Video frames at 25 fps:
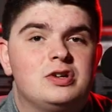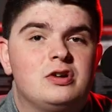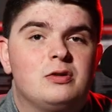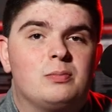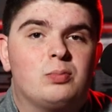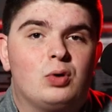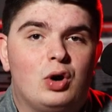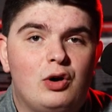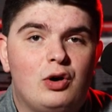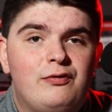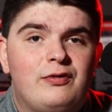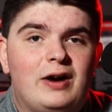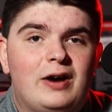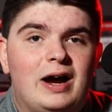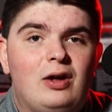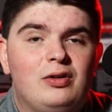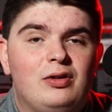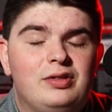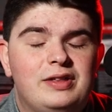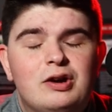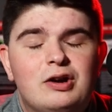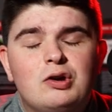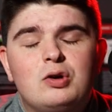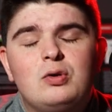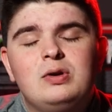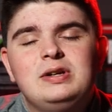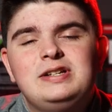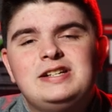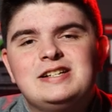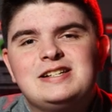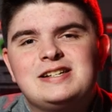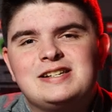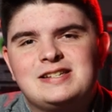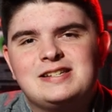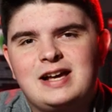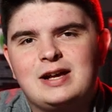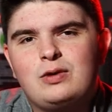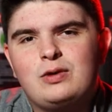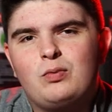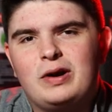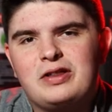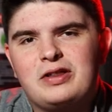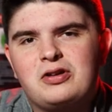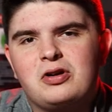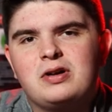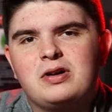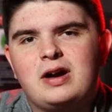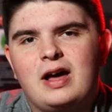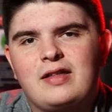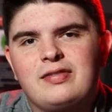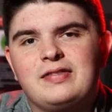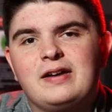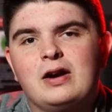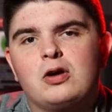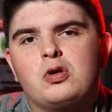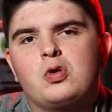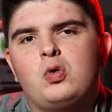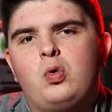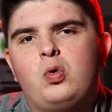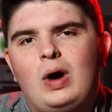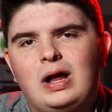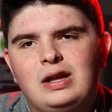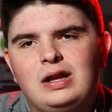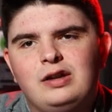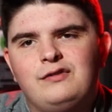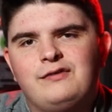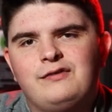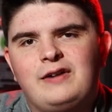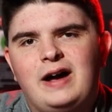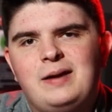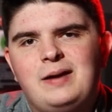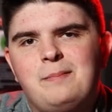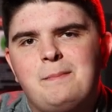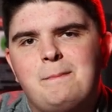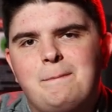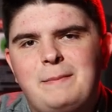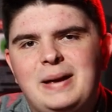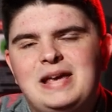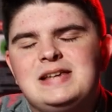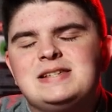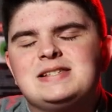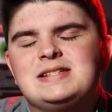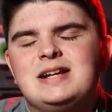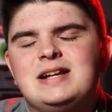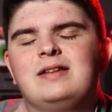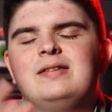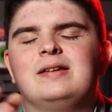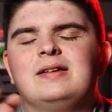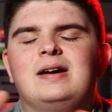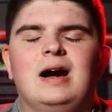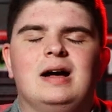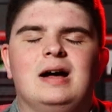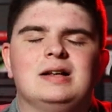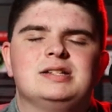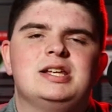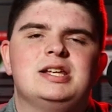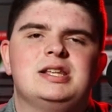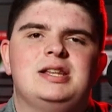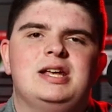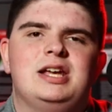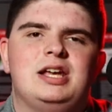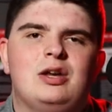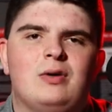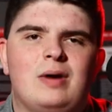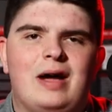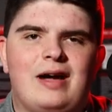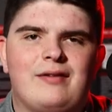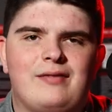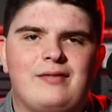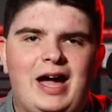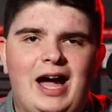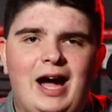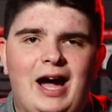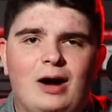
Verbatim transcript: through your profile, they're going to decide whether or not they're qualified based on the content that you have